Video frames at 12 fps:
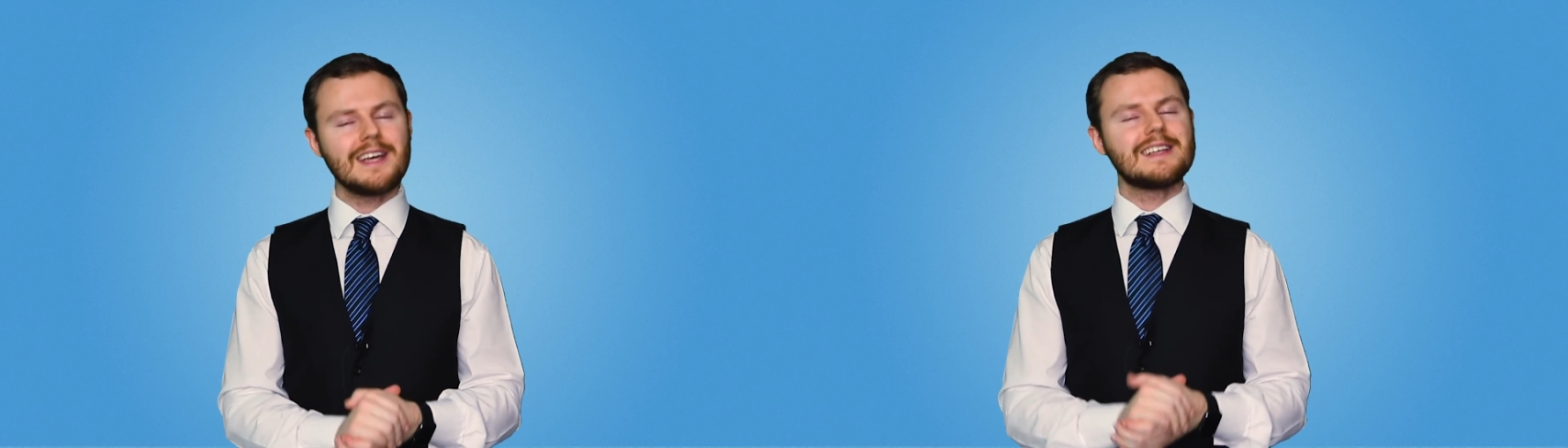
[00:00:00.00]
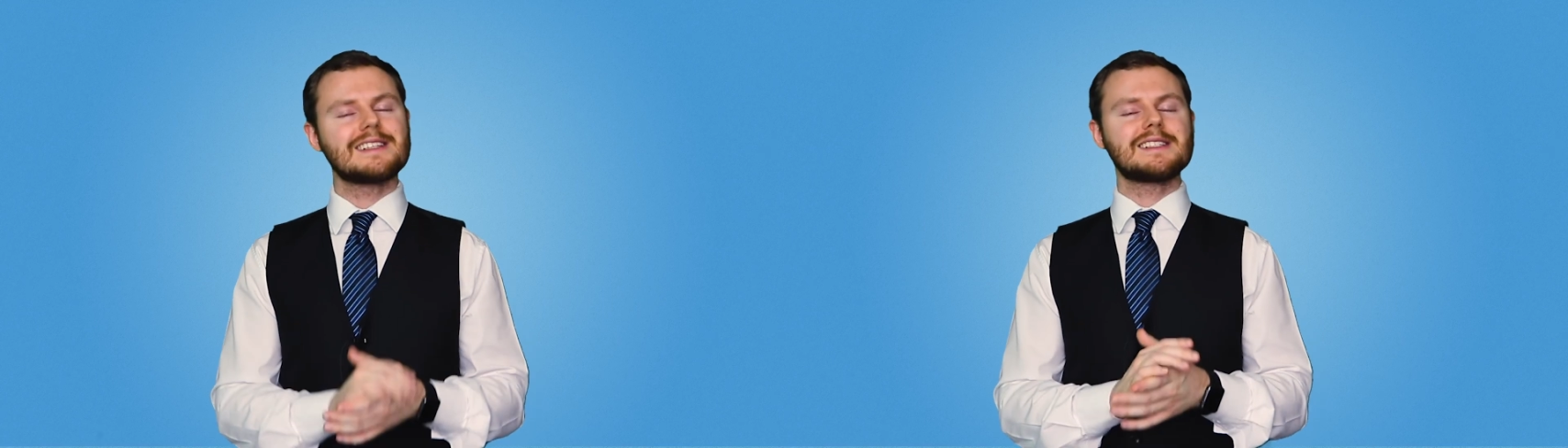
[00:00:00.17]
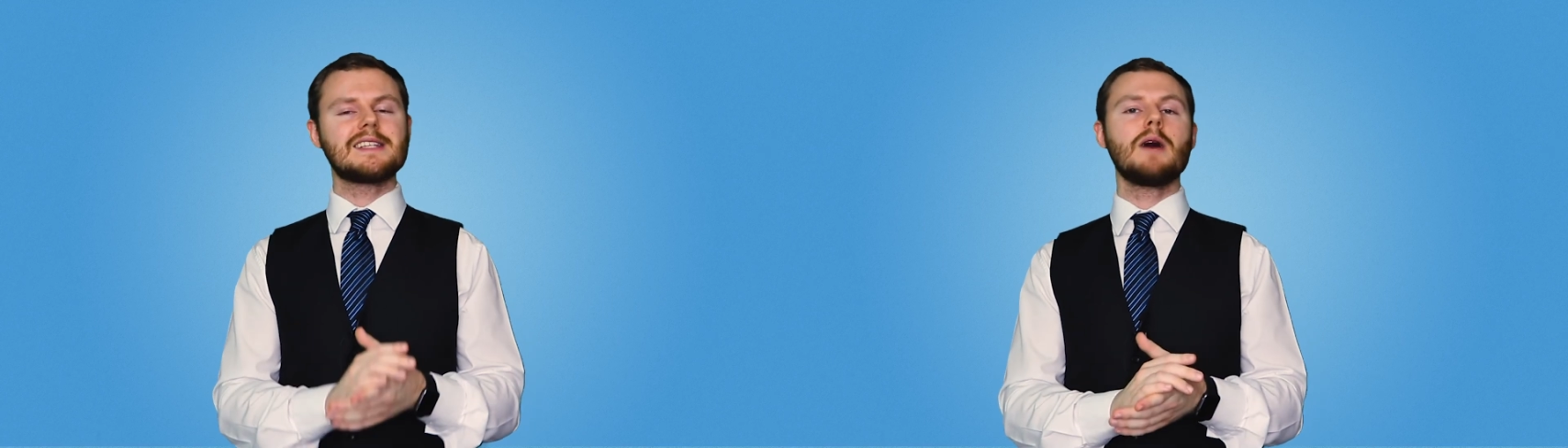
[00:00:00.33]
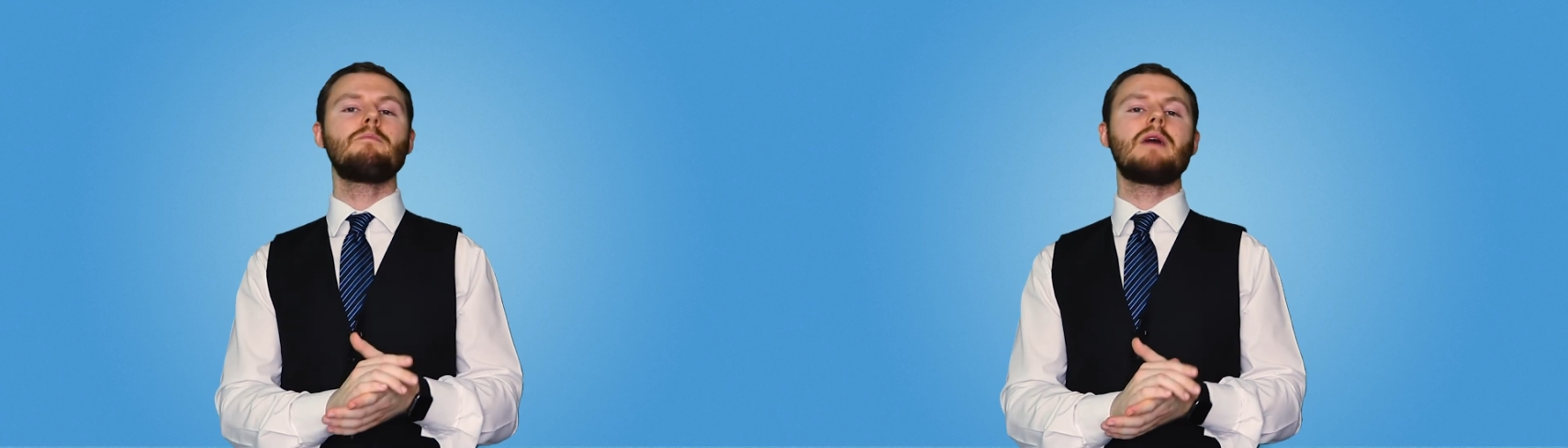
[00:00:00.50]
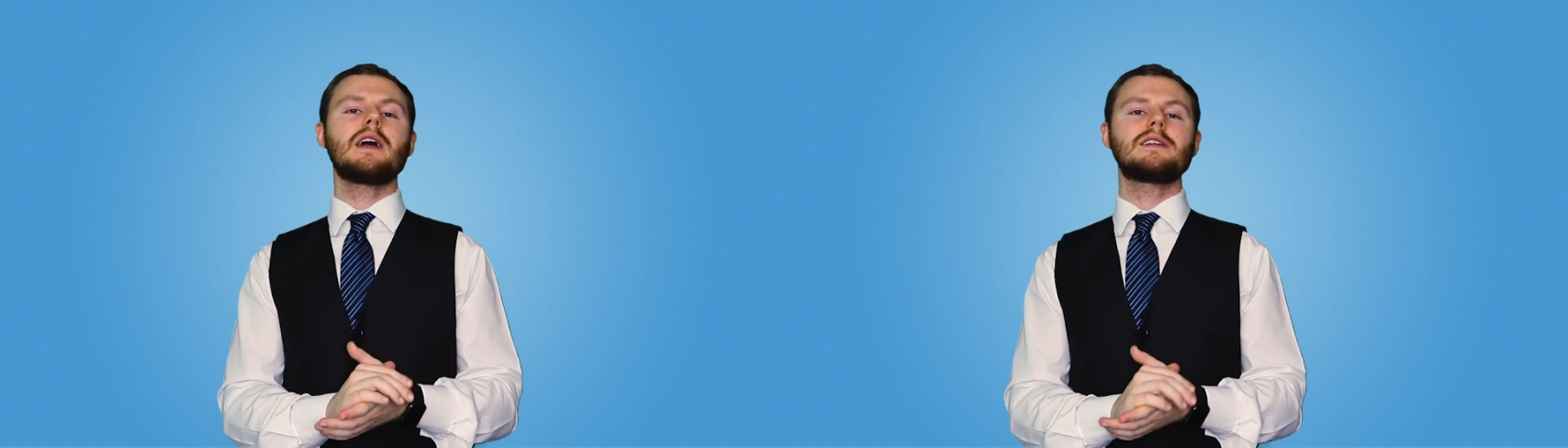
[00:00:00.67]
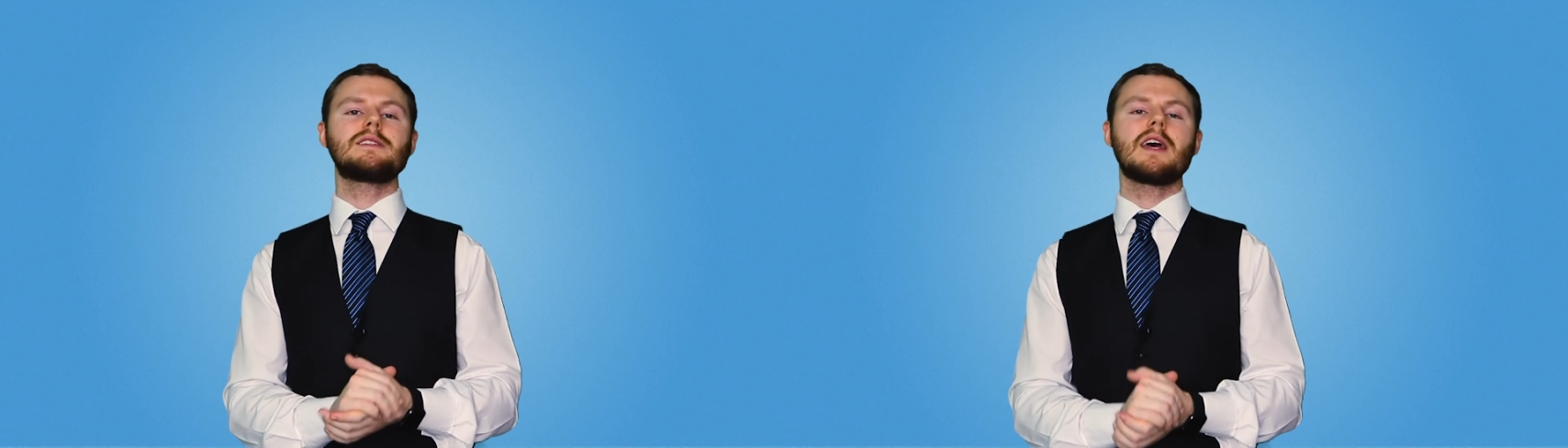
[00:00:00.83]

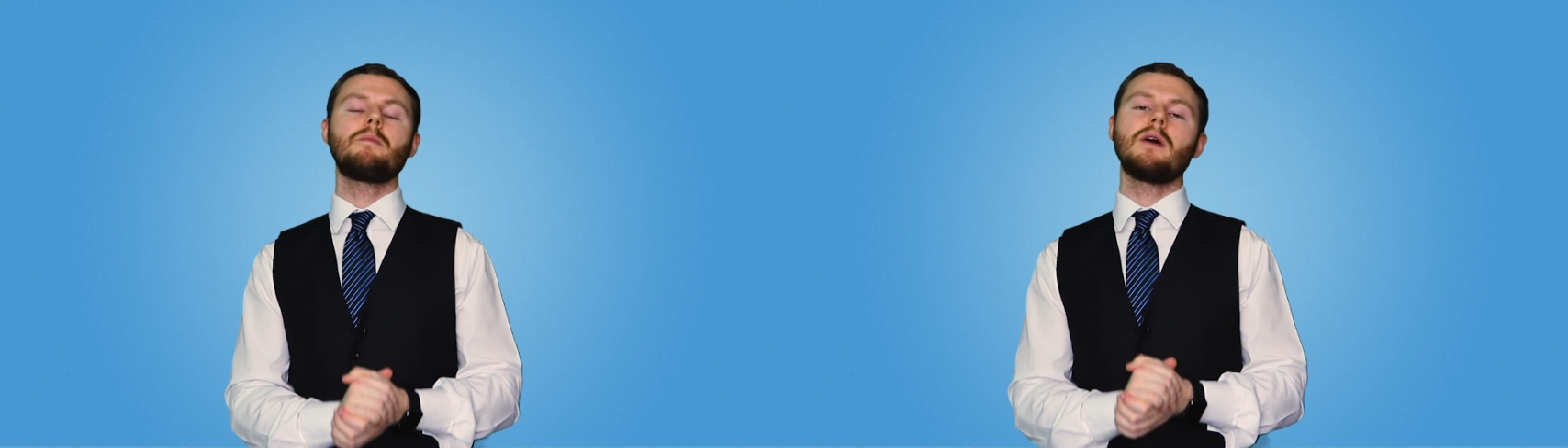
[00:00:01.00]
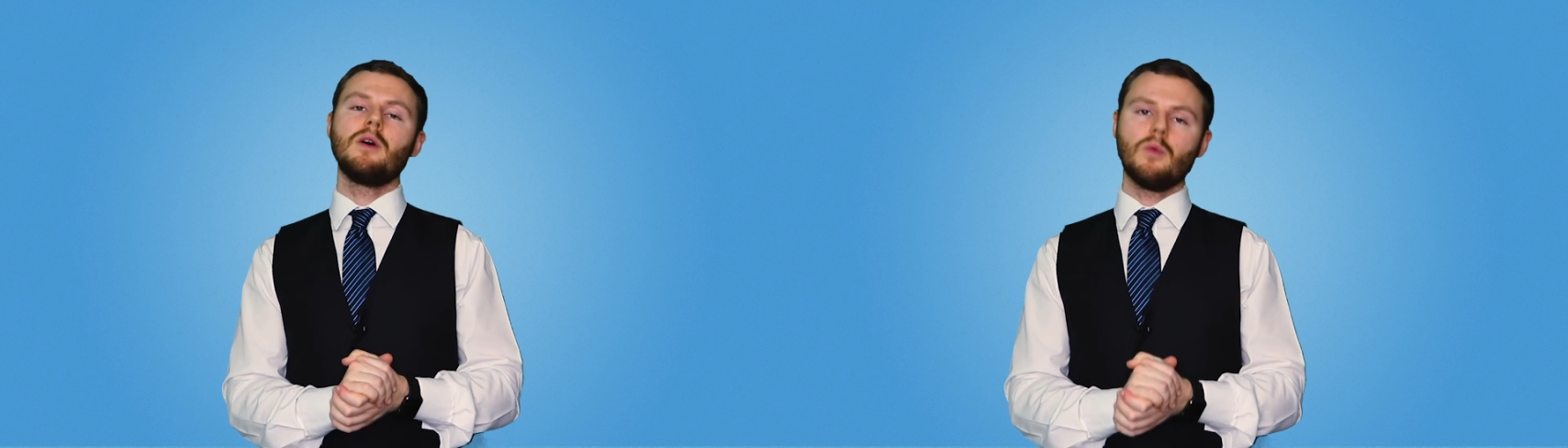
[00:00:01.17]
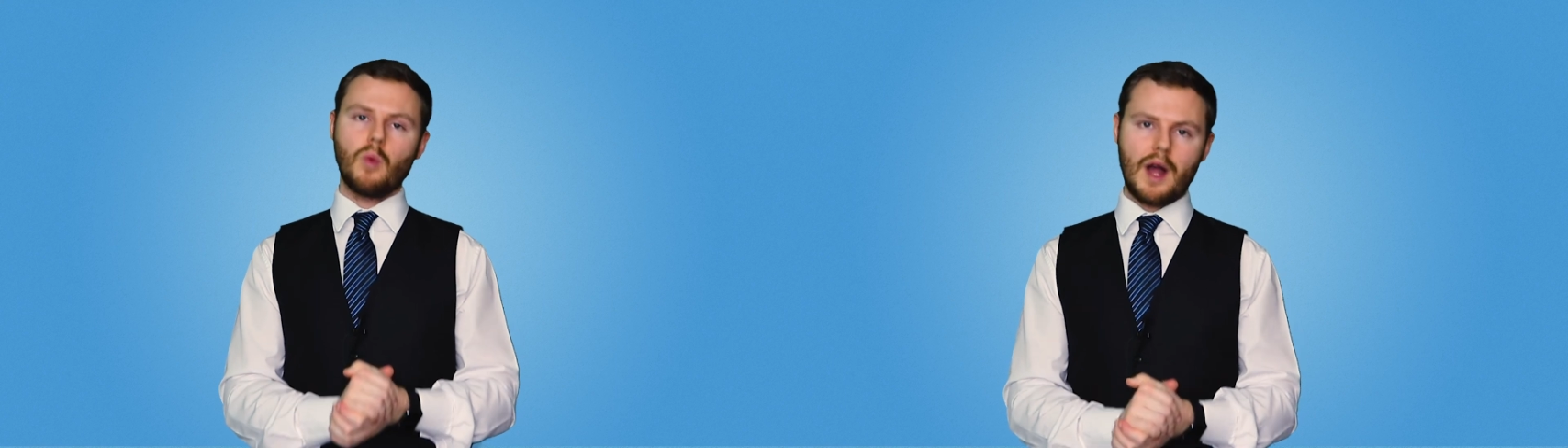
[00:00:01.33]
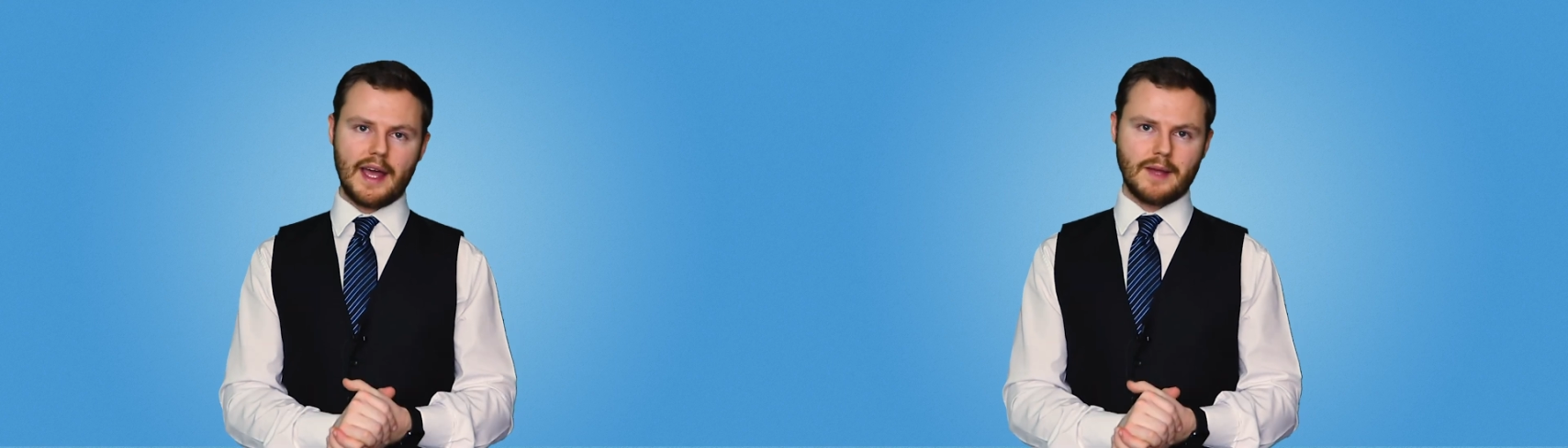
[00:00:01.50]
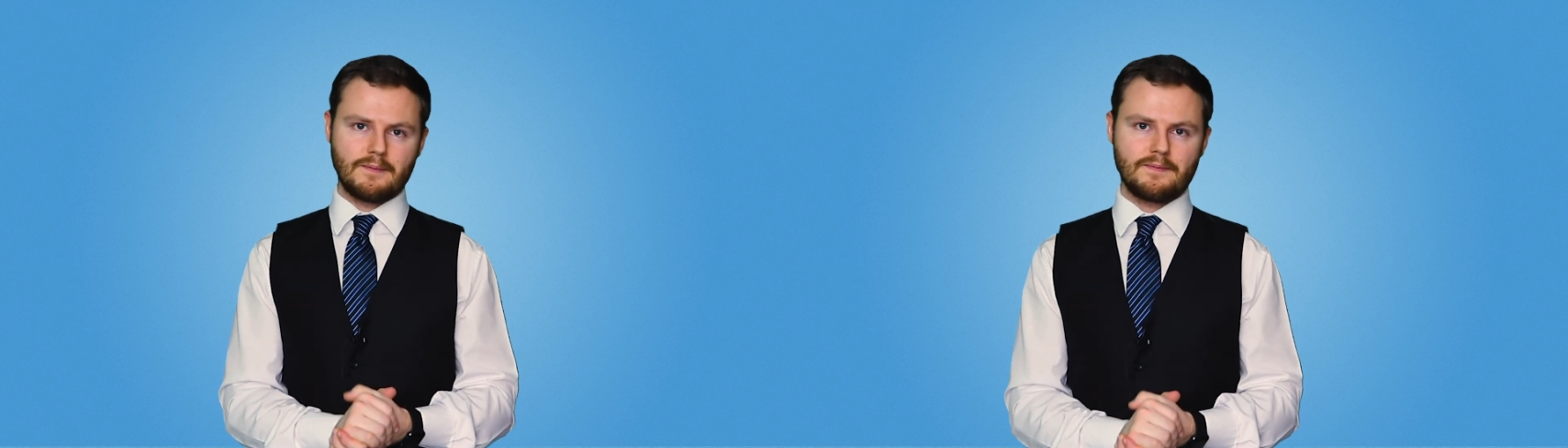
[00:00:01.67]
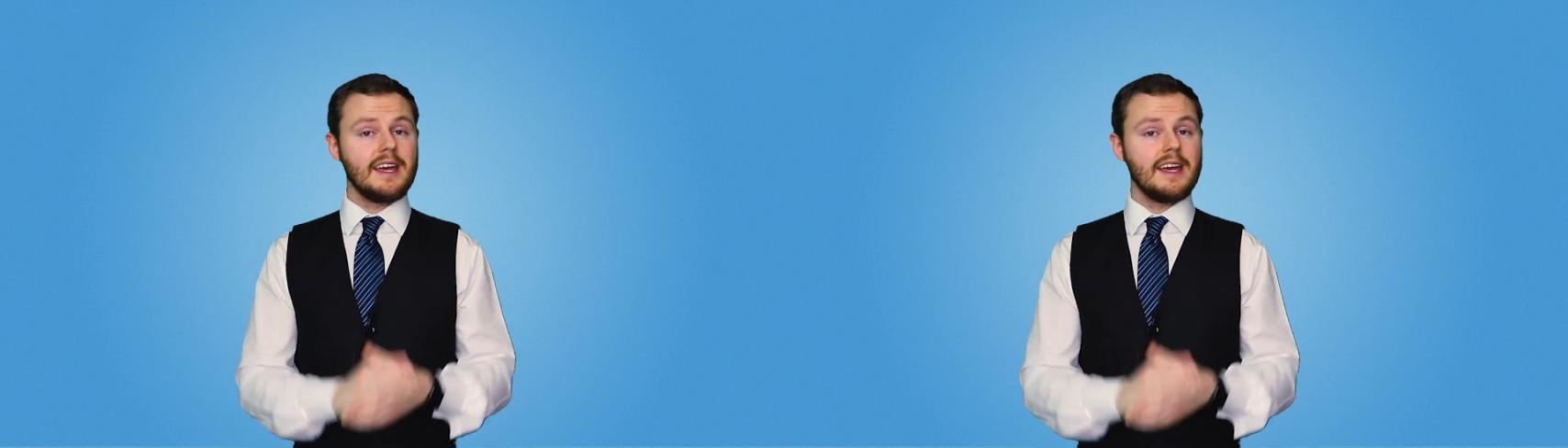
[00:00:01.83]
step-by-step way.